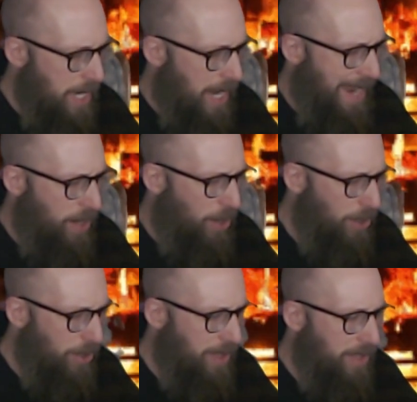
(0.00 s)
I
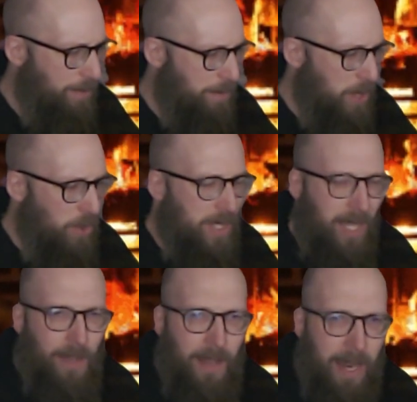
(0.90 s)
heard the
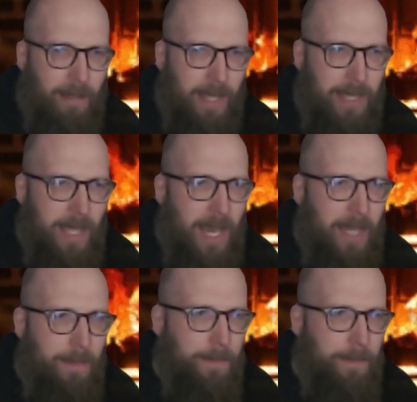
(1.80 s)
music of Erich Zann.